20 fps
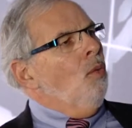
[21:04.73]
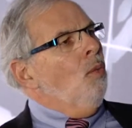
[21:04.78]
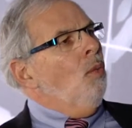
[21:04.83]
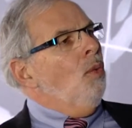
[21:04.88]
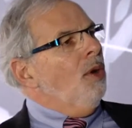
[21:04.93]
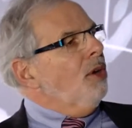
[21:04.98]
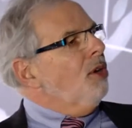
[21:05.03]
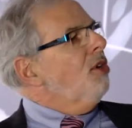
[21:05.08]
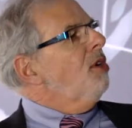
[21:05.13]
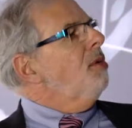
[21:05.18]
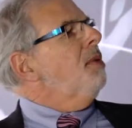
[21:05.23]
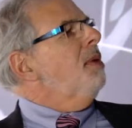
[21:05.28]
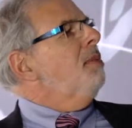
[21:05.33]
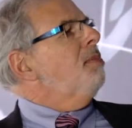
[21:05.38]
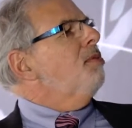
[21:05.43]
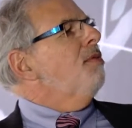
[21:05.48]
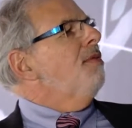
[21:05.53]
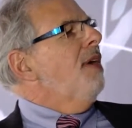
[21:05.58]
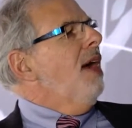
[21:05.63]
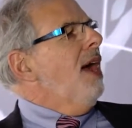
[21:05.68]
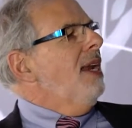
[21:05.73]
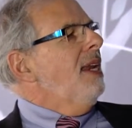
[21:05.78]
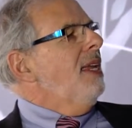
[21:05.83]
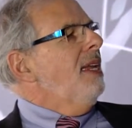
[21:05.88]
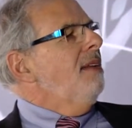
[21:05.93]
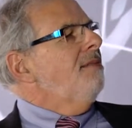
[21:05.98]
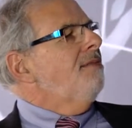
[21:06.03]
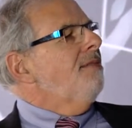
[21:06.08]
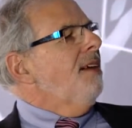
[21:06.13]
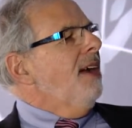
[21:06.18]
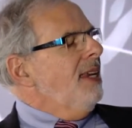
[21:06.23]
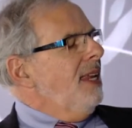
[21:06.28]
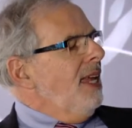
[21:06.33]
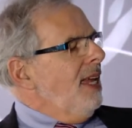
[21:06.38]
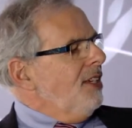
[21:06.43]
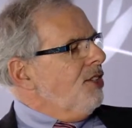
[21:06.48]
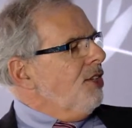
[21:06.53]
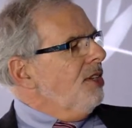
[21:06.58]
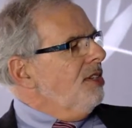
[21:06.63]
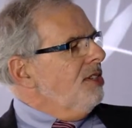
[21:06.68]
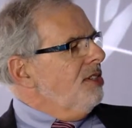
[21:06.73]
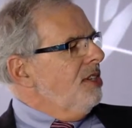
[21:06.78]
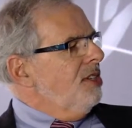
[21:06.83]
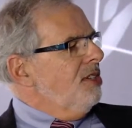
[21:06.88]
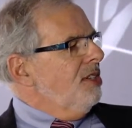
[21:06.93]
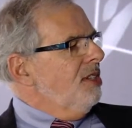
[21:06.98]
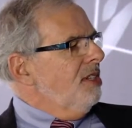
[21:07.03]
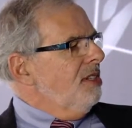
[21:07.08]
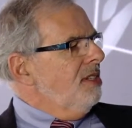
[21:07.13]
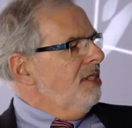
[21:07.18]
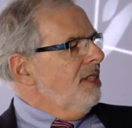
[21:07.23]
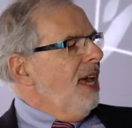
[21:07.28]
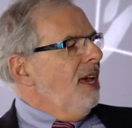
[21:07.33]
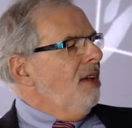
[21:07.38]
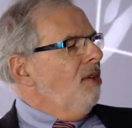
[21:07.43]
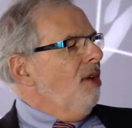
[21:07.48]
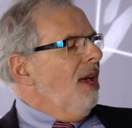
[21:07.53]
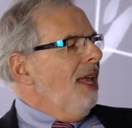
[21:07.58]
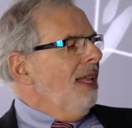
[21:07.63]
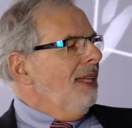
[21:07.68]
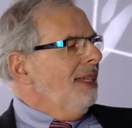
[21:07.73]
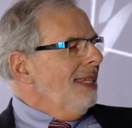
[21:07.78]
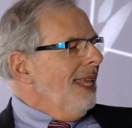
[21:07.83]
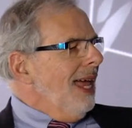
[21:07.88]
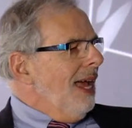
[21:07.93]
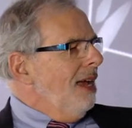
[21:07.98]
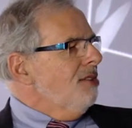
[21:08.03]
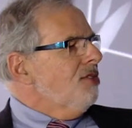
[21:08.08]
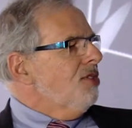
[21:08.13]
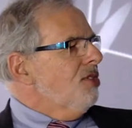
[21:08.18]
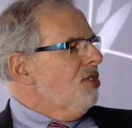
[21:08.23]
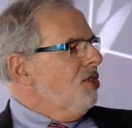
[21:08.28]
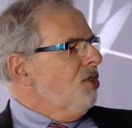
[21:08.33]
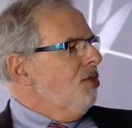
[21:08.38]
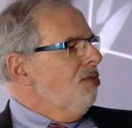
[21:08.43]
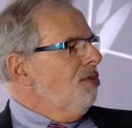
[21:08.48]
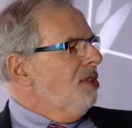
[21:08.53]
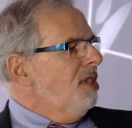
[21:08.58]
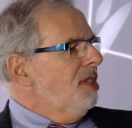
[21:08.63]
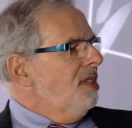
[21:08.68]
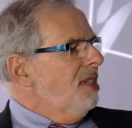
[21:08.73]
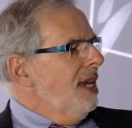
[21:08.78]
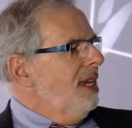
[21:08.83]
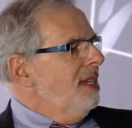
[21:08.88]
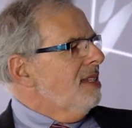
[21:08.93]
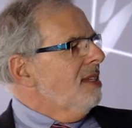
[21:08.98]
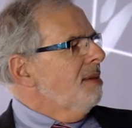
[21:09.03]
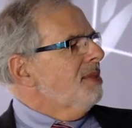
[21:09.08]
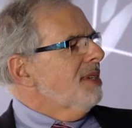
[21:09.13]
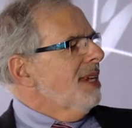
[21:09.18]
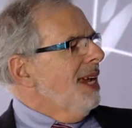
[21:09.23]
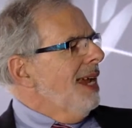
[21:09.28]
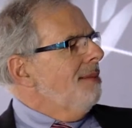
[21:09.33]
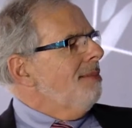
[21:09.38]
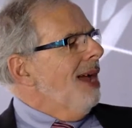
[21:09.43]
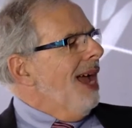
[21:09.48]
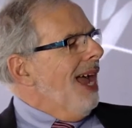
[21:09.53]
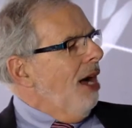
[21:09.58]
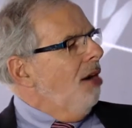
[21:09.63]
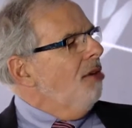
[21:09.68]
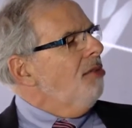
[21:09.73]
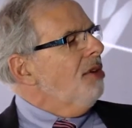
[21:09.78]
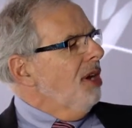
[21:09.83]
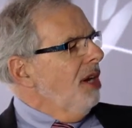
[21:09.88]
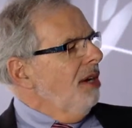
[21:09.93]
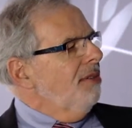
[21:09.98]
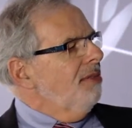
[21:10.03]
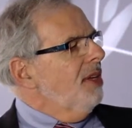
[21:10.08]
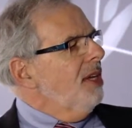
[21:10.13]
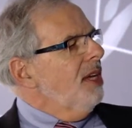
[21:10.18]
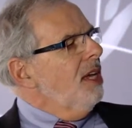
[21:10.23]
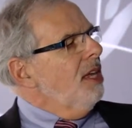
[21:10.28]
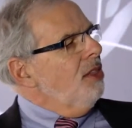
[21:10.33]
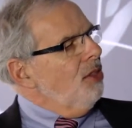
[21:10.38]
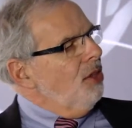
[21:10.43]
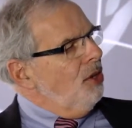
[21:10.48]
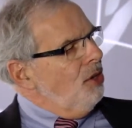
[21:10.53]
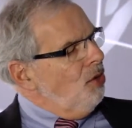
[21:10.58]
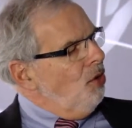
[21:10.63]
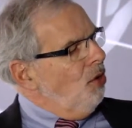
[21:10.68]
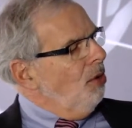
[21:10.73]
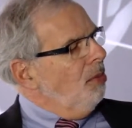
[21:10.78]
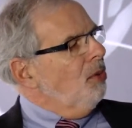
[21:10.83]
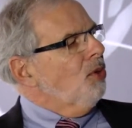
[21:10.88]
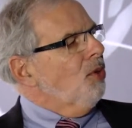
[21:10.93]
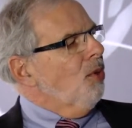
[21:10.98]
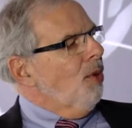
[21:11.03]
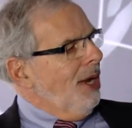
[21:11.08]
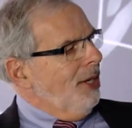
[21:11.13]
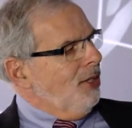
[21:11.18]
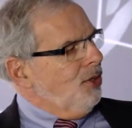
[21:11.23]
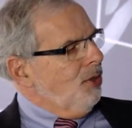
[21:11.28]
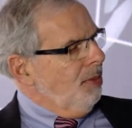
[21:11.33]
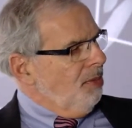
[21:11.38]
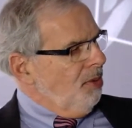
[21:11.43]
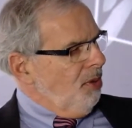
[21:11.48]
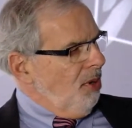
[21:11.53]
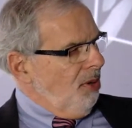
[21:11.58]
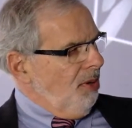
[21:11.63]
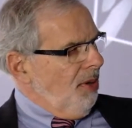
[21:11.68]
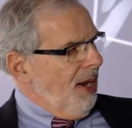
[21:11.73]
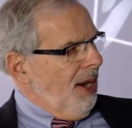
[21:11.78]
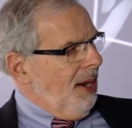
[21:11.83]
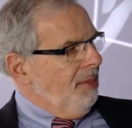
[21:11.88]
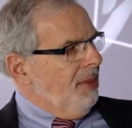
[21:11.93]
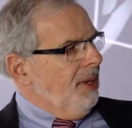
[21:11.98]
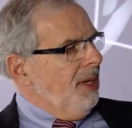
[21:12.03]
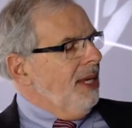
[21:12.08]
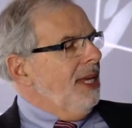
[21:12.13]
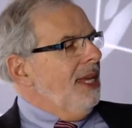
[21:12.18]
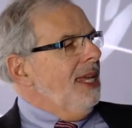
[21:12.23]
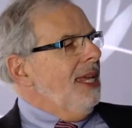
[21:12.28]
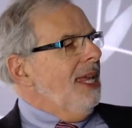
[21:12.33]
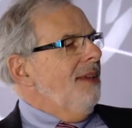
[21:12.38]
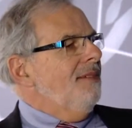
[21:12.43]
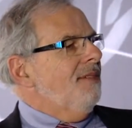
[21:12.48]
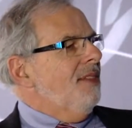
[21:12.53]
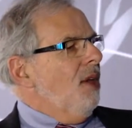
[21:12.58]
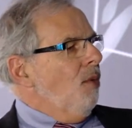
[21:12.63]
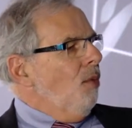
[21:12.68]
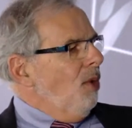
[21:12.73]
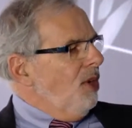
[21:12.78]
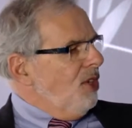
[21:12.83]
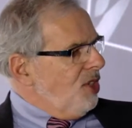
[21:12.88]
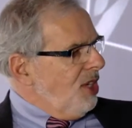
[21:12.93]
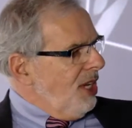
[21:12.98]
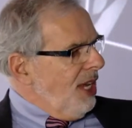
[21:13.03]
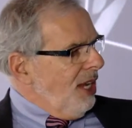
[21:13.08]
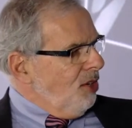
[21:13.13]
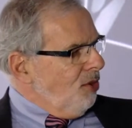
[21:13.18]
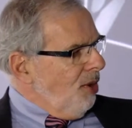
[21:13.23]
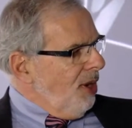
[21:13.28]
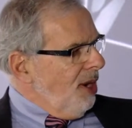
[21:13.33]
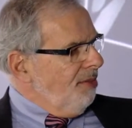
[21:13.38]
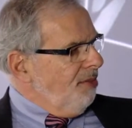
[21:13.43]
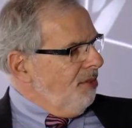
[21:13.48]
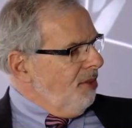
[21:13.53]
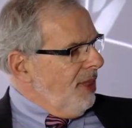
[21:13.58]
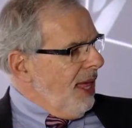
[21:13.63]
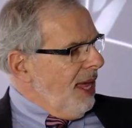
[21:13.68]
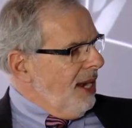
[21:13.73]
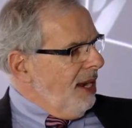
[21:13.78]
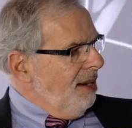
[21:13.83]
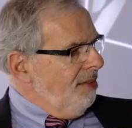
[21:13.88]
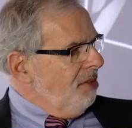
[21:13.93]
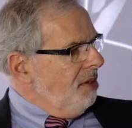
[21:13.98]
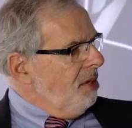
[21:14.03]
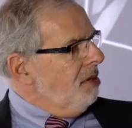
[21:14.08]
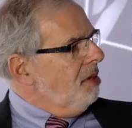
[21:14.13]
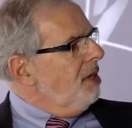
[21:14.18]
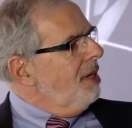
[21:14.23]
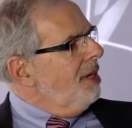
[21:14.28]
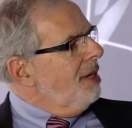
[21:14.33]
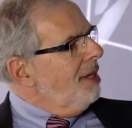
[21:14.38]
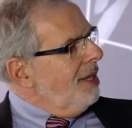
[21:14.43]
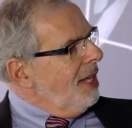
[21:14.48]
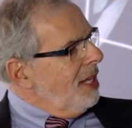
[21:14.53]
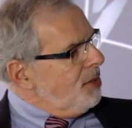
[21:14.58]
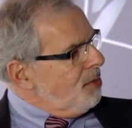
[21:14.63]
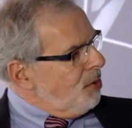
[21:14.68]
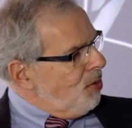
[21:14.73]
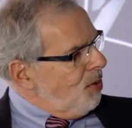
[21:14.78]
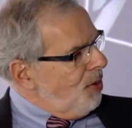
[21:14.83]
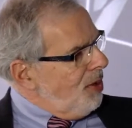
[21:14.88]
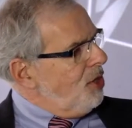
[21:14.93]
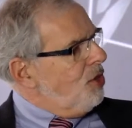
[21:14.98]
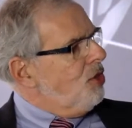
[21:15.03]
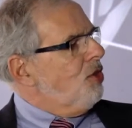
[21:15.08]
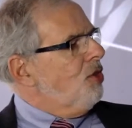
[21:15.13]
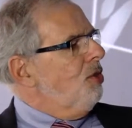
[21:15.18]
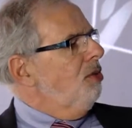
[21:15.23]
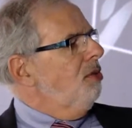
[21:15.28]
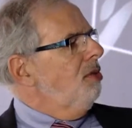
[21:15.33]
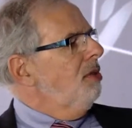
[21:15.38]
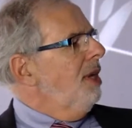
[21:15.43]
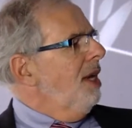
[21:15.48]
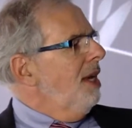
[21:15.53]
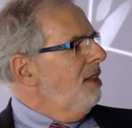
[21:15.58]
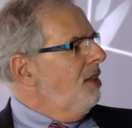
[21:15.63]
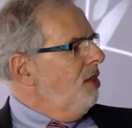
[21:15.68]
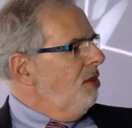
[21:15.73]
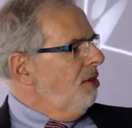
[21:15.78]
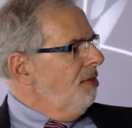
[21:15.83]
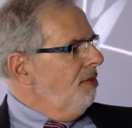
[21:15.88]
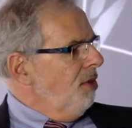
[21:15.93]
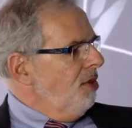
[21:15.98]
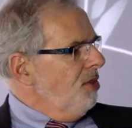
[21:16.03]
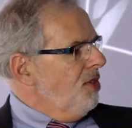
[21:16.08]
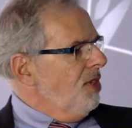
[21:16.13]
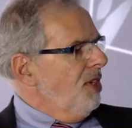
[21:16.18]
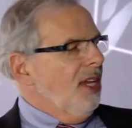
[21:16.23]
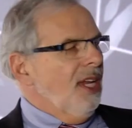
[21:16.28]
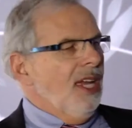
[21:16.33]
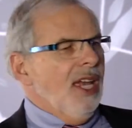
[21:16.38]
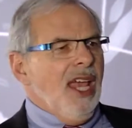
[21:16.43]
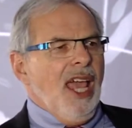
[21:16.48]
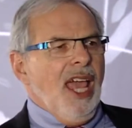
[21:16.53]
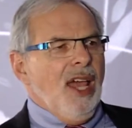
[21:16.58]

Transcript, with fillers: We're going to be providing financial assistance that allows the student to take some time out of the normal graduate program. If they wish to get credit for that effort, that's between the student and the university.